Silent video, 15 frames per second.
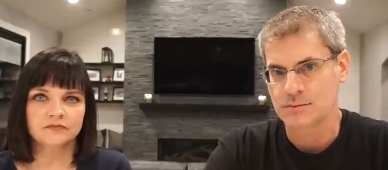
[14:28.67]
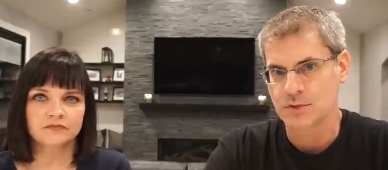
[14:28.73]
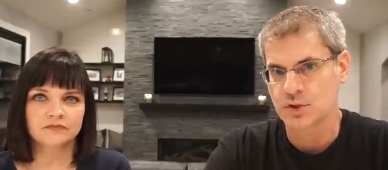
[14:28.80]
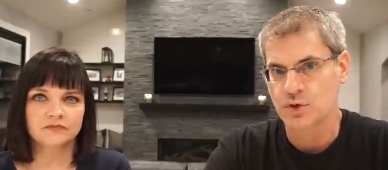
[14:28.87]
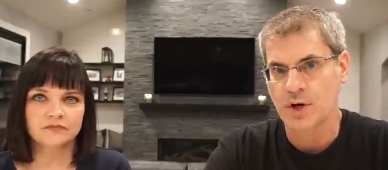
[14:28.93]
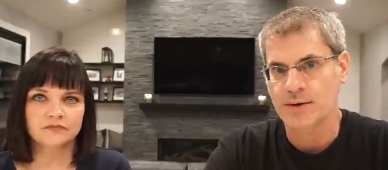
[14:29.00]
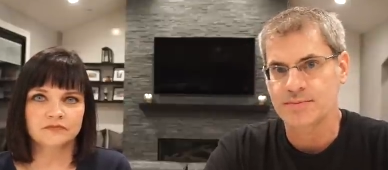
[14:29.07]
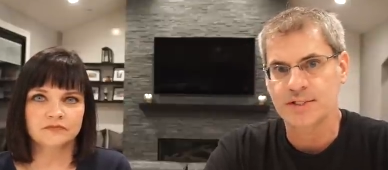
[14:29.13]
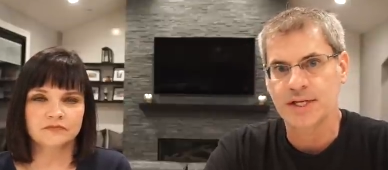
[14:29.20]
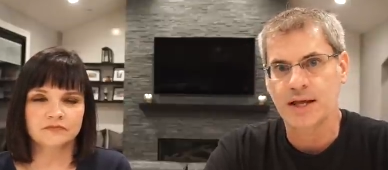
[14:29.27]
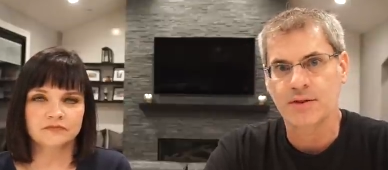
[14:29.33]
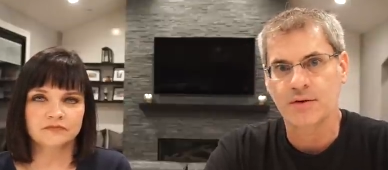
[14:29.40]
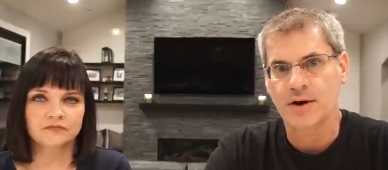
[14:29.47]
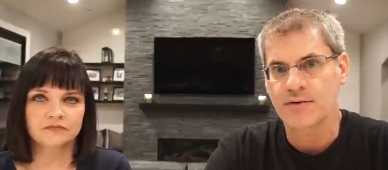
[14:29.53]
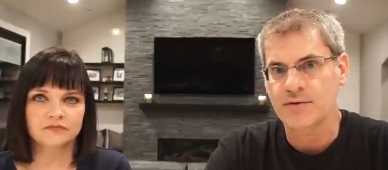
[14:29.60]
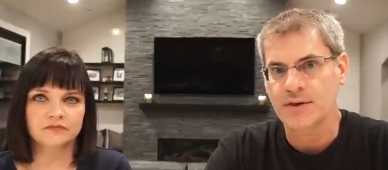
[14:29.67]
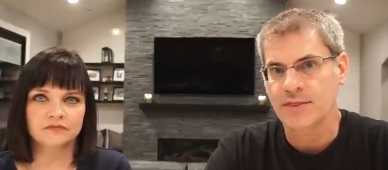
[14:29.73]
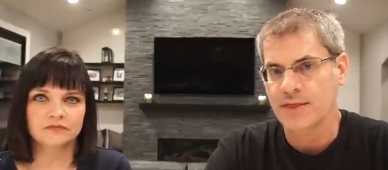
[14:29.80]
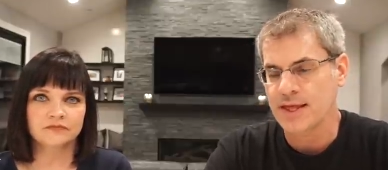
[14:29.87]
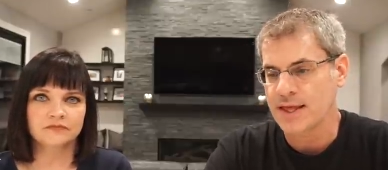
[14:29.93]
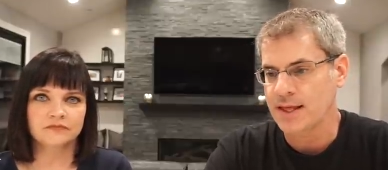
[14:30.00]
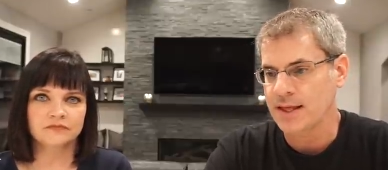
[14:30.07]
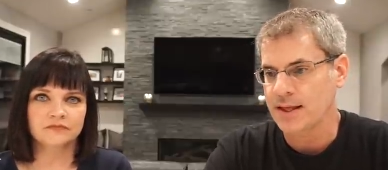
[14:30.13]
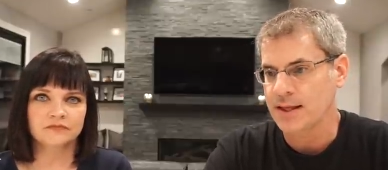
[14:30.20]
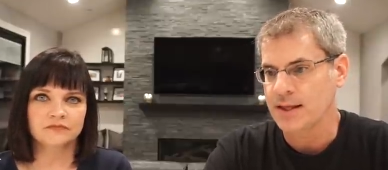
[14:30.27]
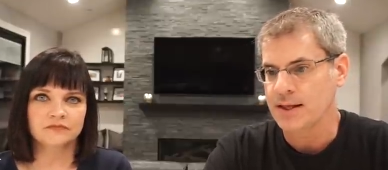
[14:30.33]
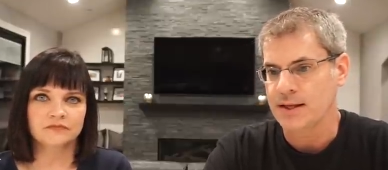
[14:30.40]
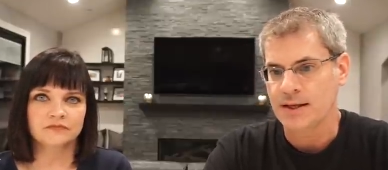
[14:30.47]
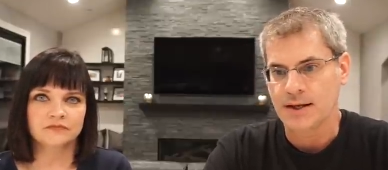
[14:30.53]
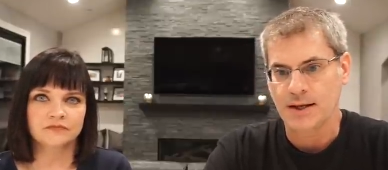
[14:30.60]
Speaker 1: scrape together everything
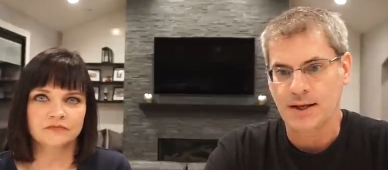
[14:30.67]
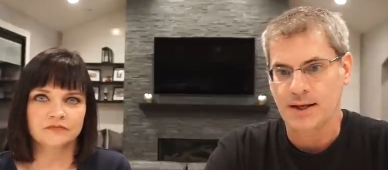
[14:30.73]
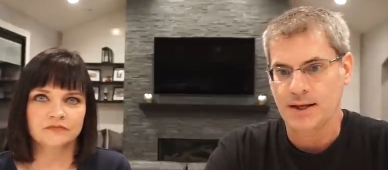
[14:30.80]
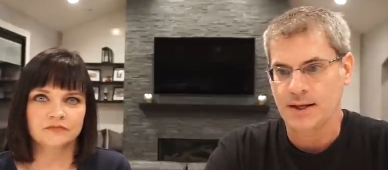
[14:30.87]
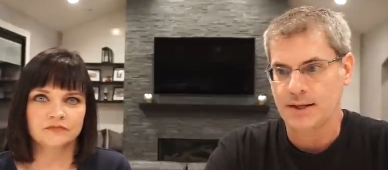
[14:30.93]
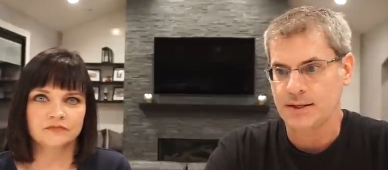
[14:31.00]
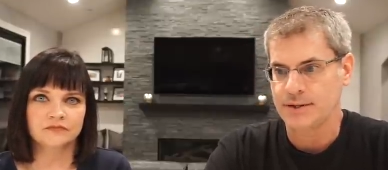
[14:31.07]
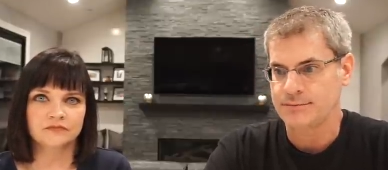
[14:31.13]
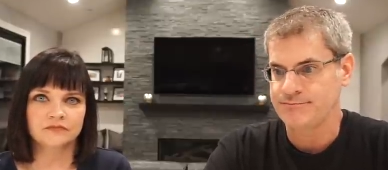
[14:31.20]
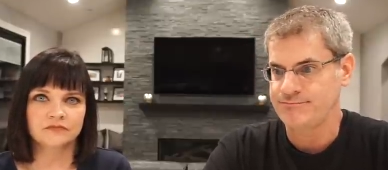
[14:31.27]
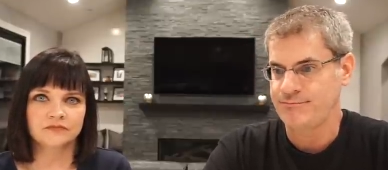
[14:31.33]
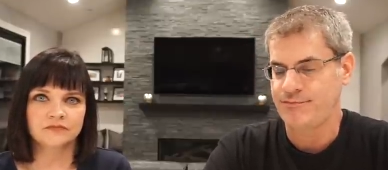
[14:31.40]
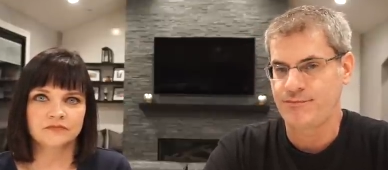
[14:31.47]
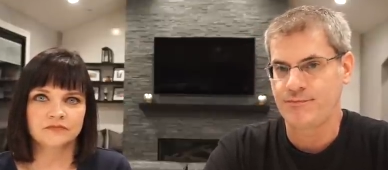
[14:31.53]
and